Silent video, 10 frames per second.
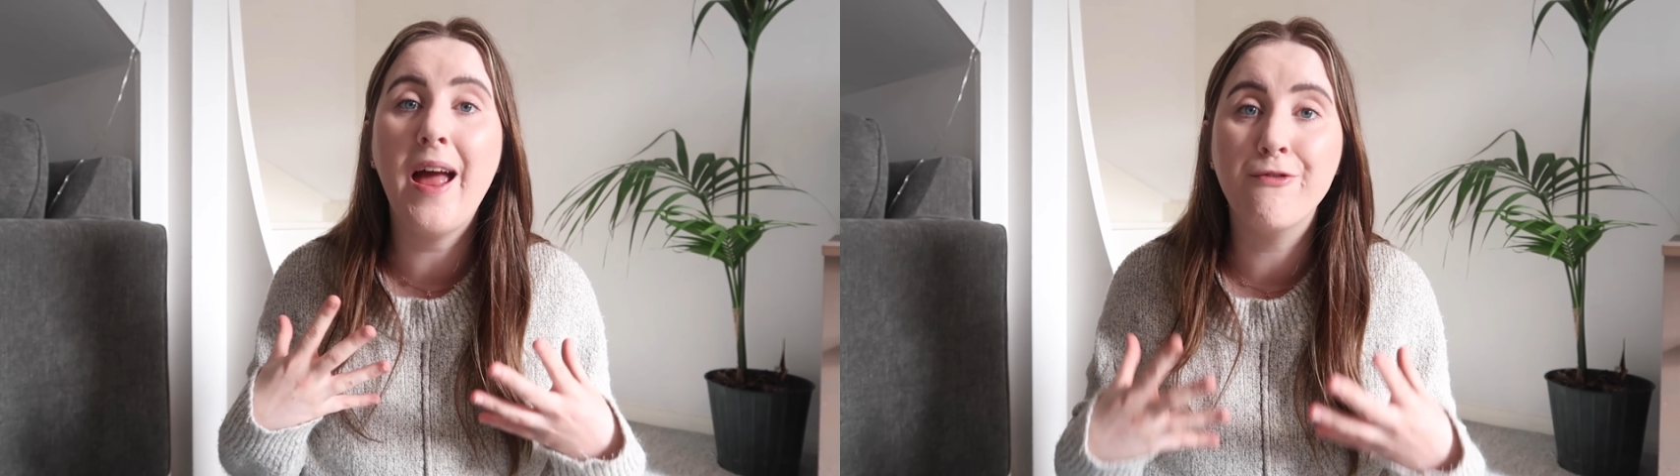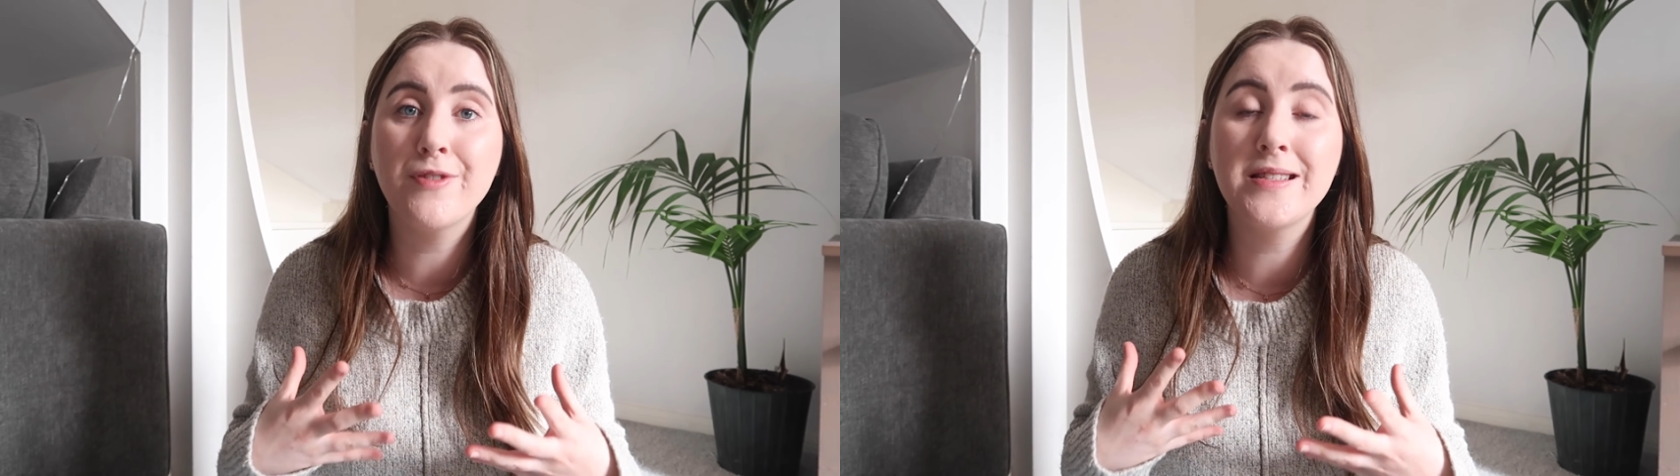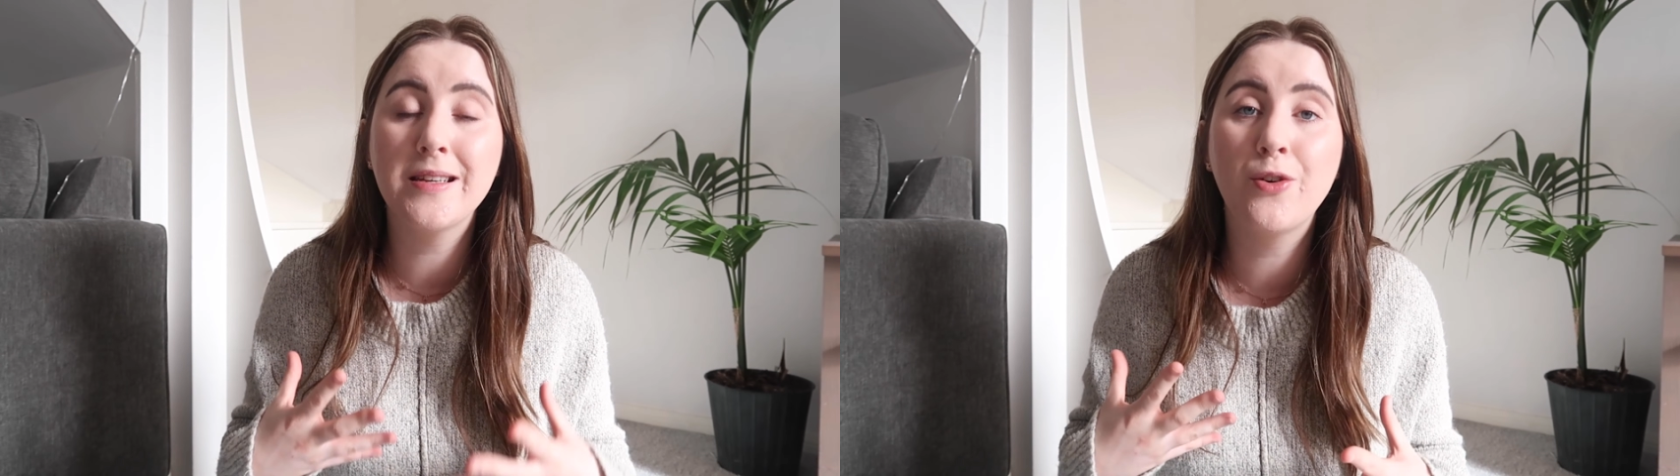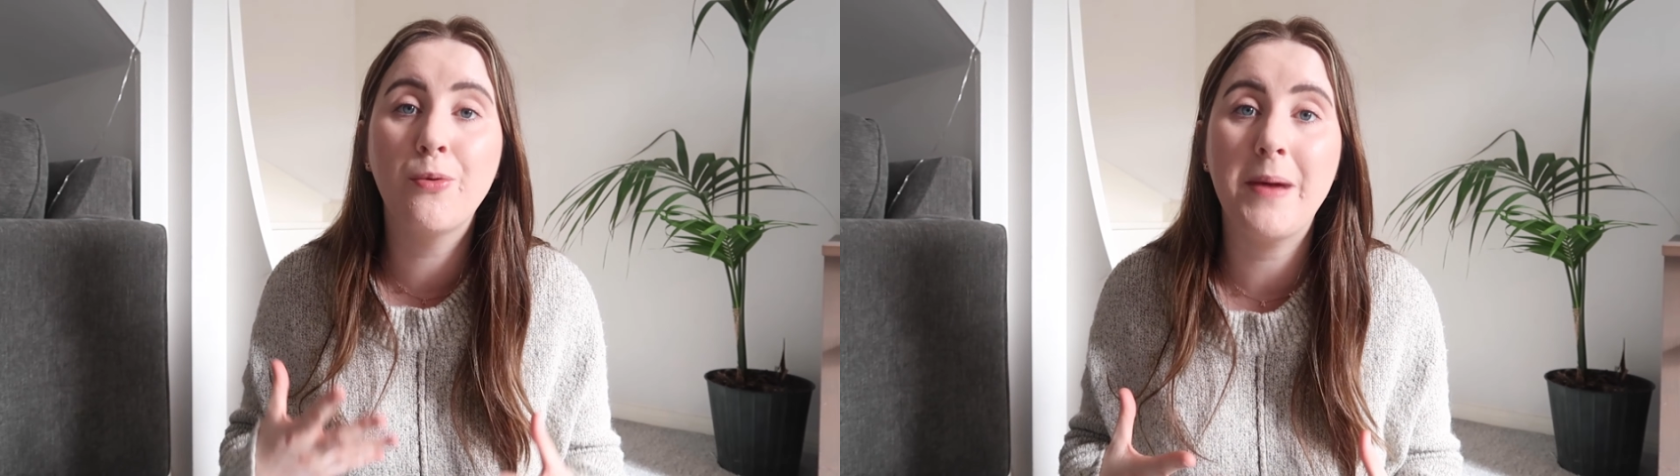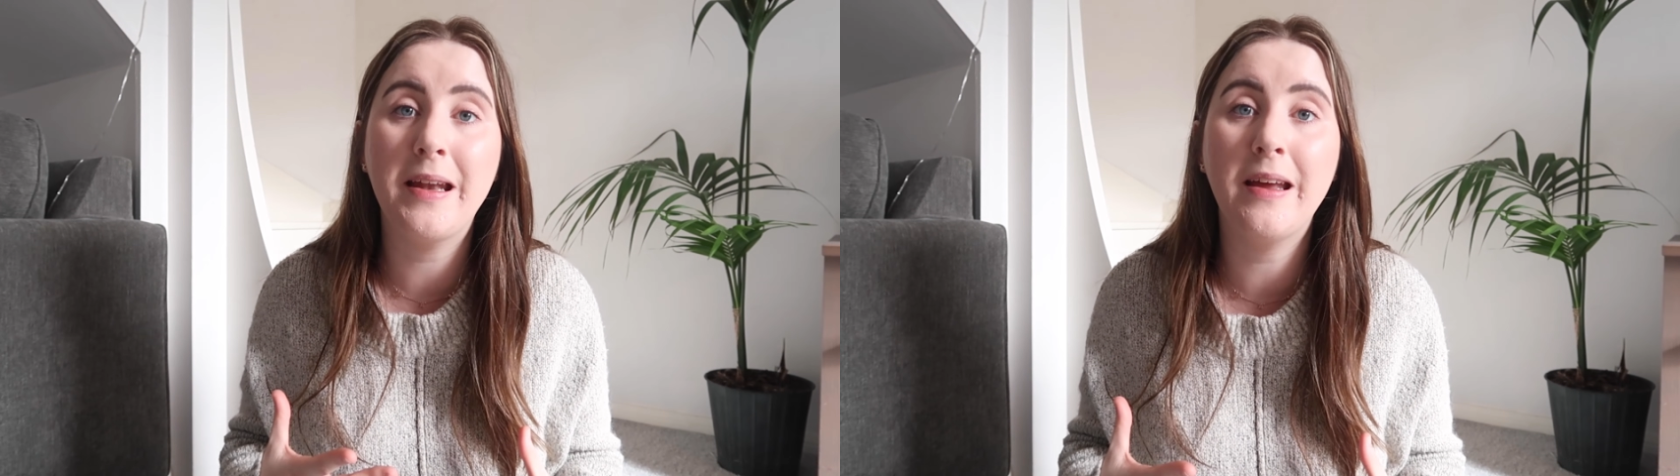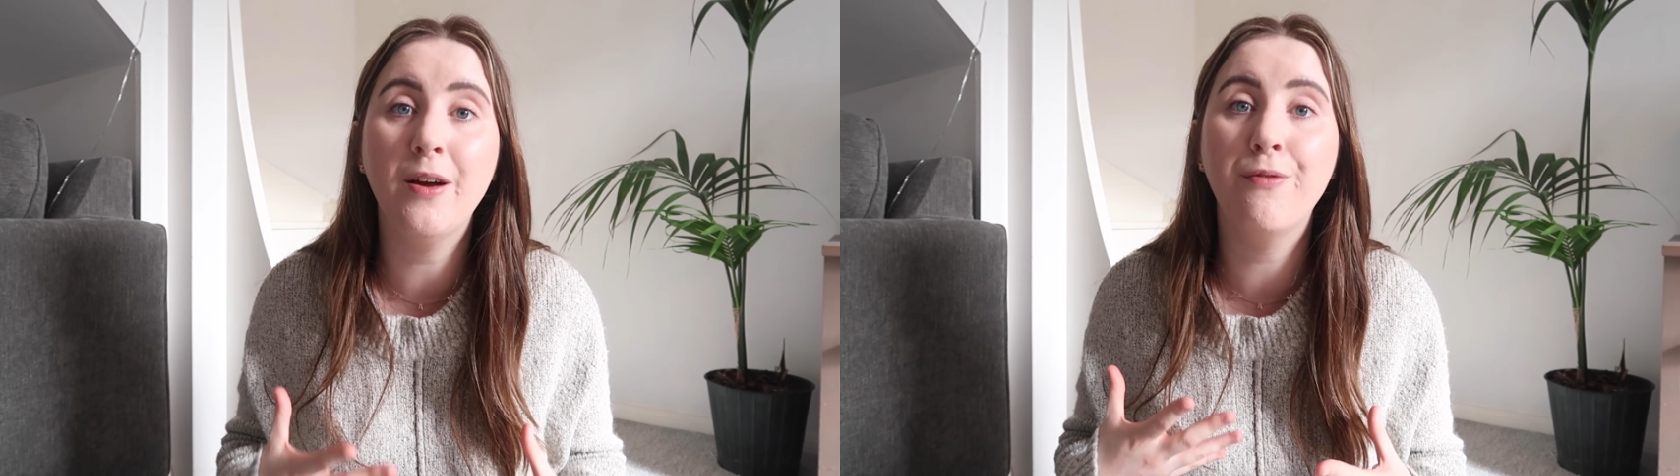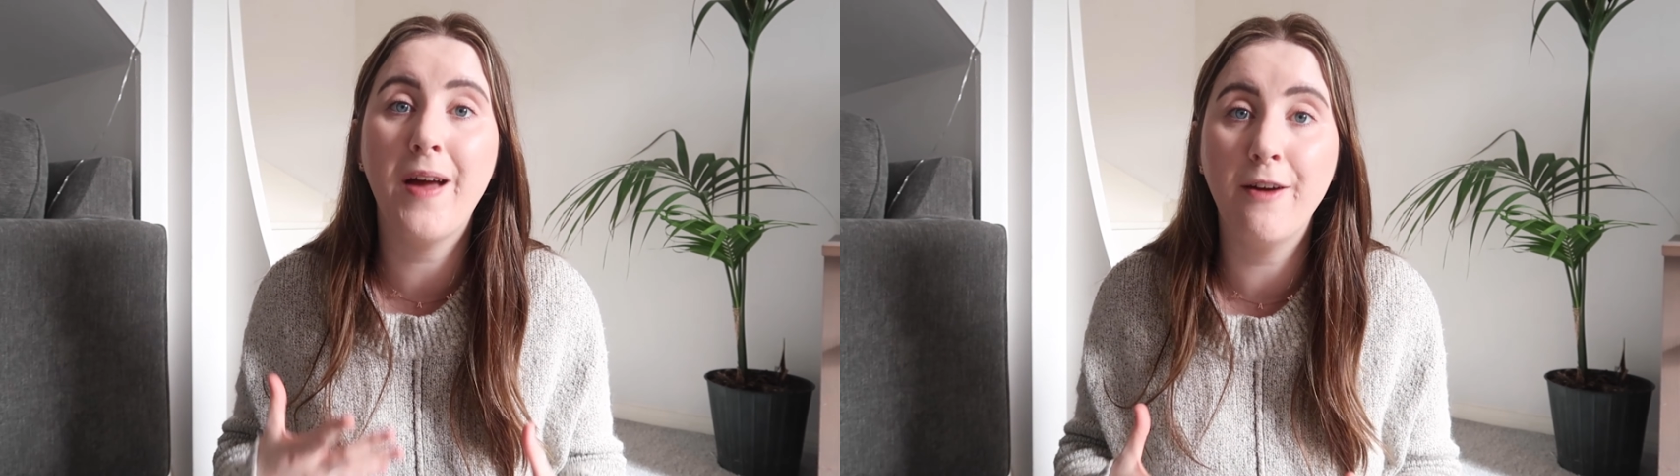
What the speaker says: every single minute of